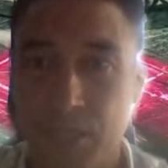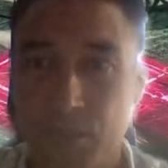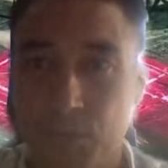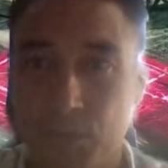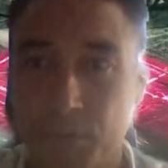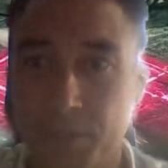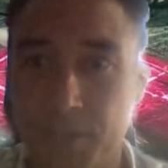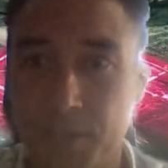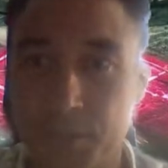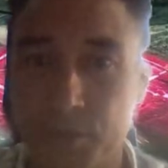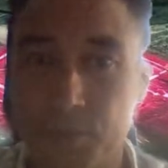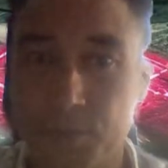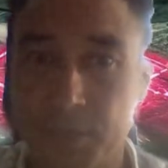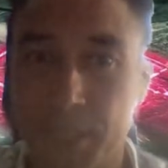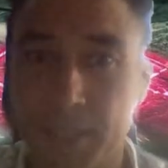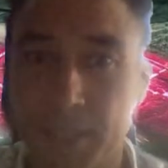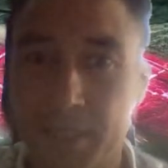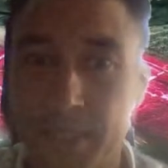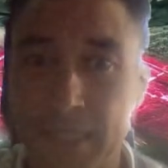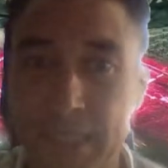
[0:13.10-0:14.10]
We're going to do
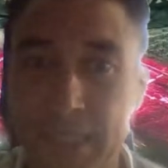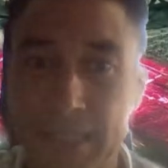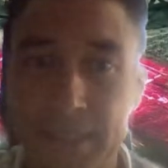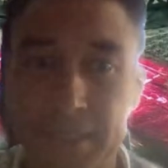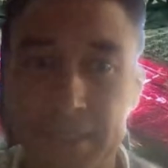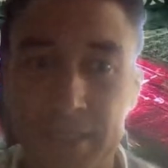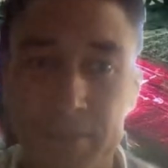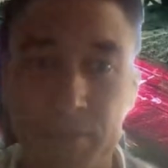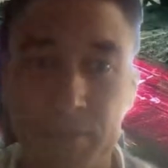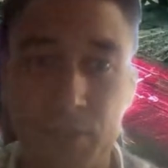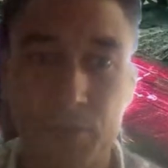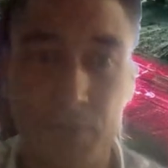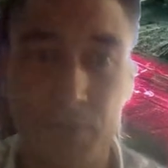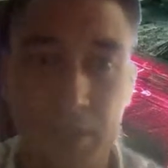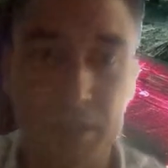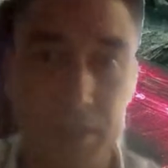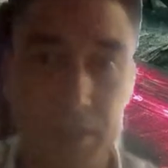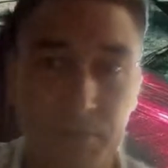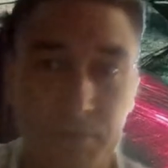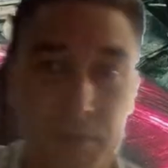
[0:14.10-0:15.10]
a demo
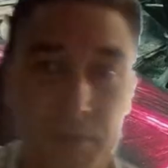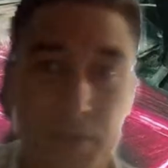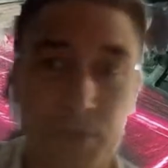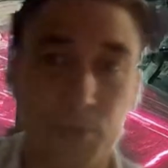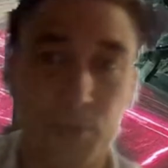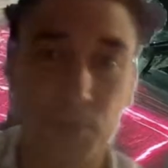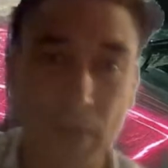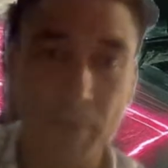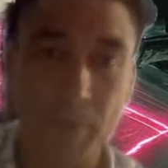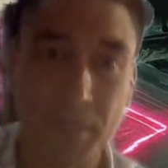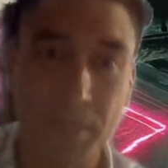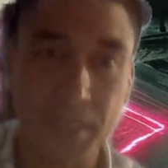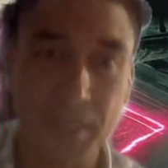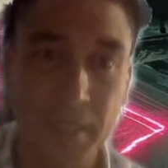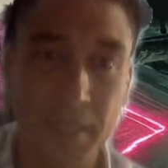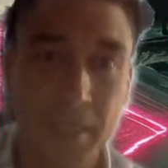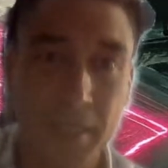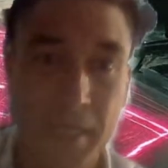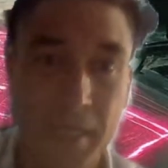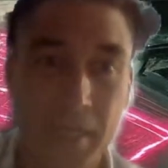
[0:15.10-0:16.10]
of
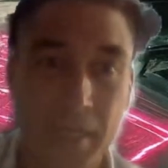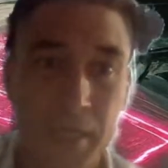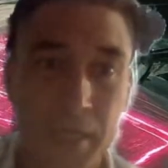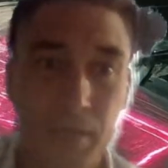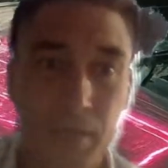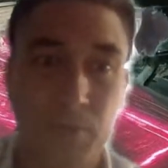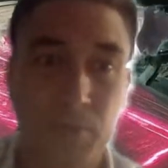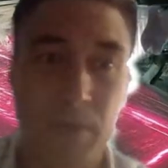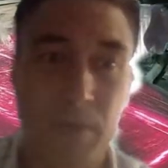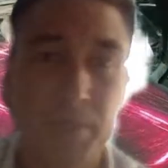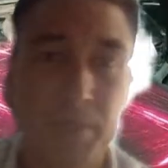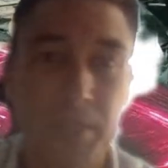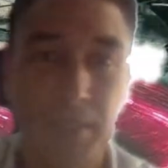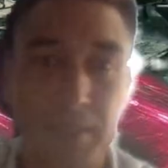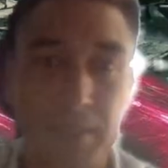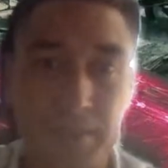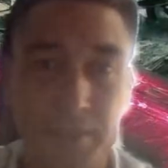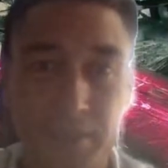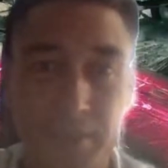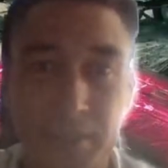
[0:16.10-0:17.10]
Reppy.
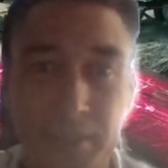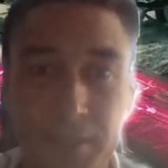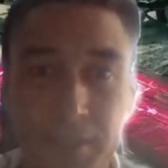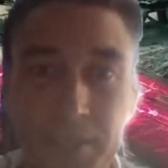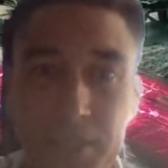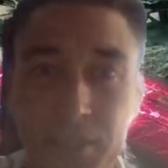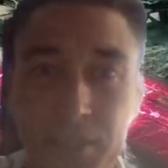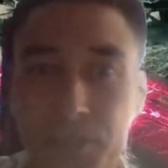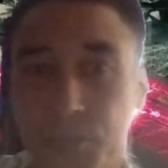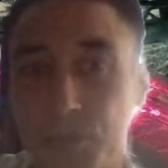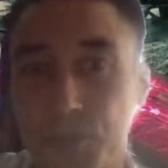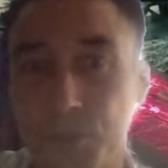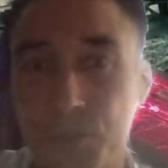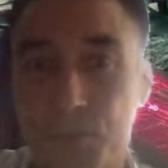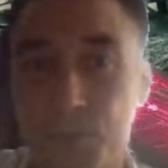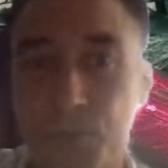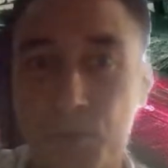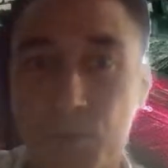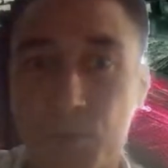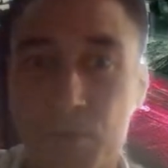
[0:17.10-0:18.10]
Reppy is the
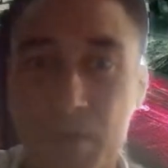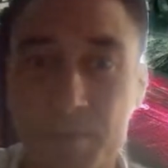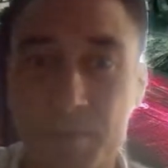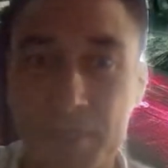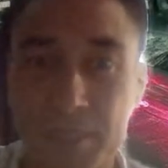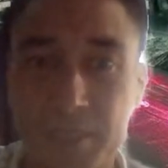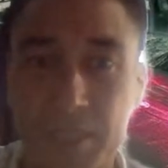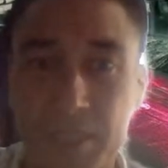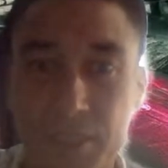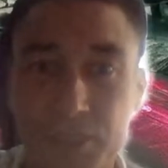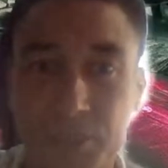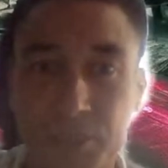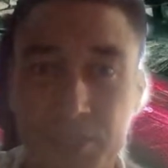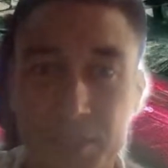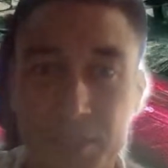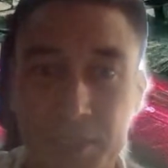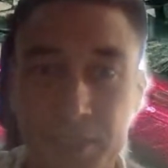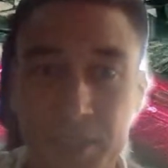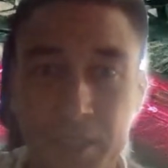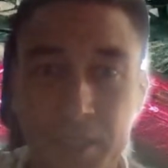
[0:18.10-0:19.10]
new
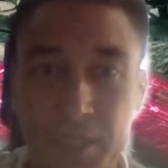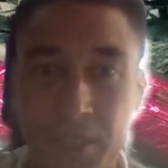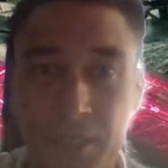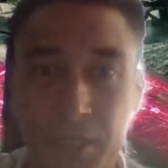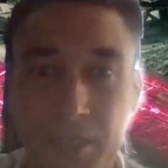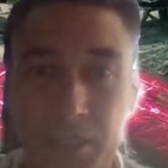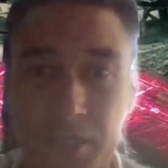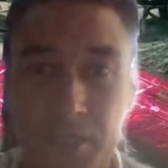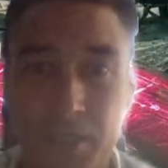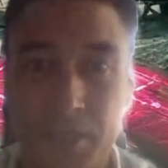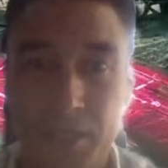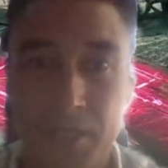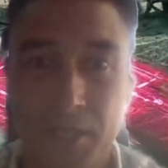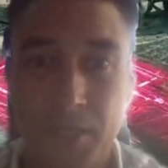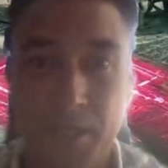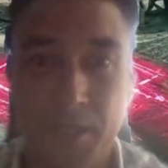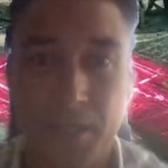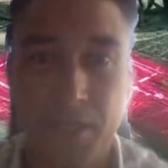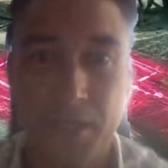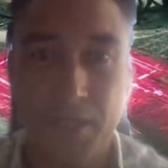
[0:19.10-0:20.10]
reputation
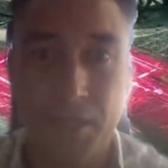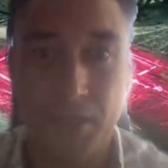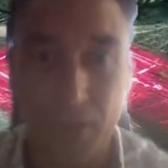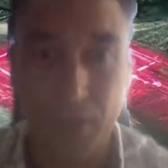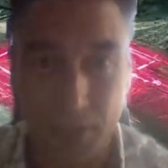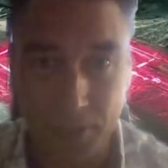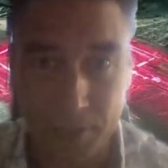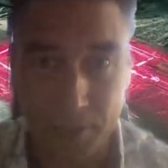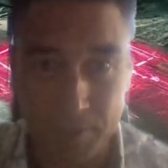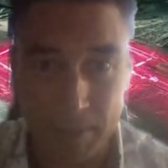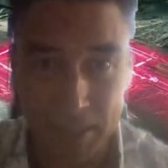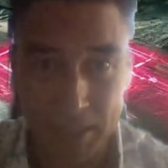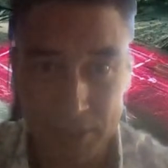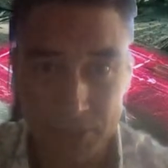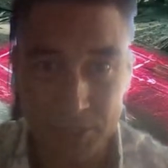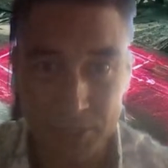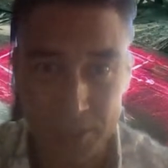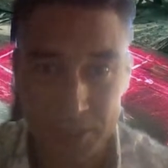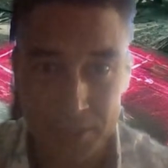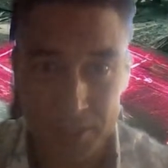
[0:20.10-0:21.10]

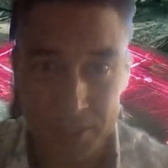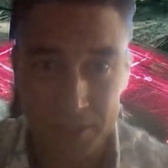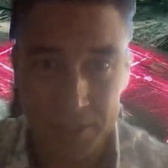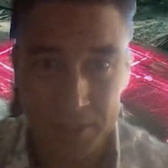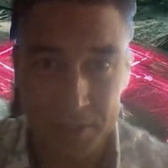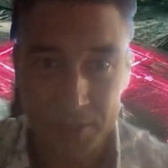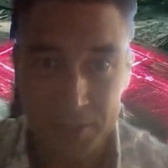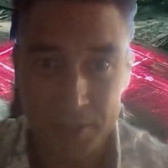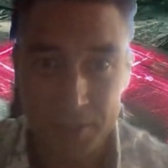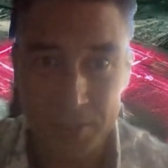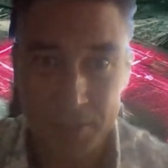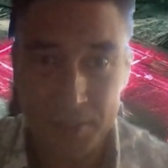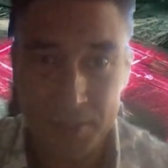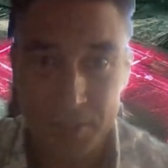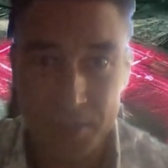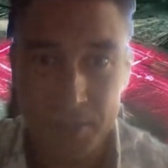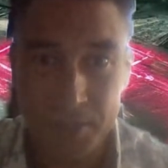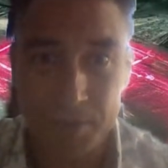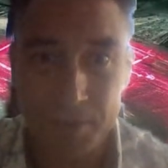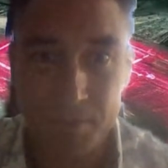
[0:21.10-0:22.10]
automation
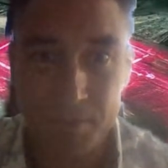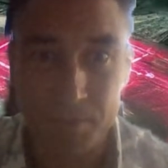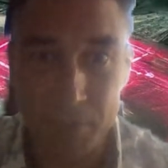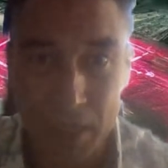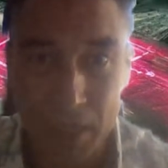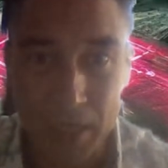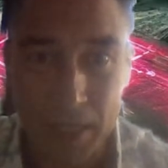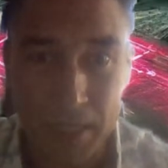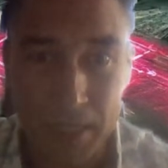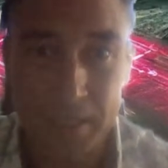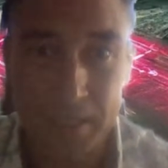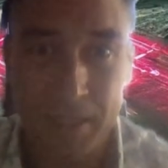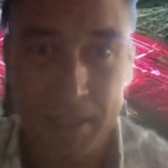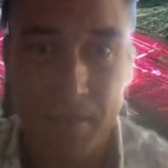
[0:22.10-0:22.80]
bot,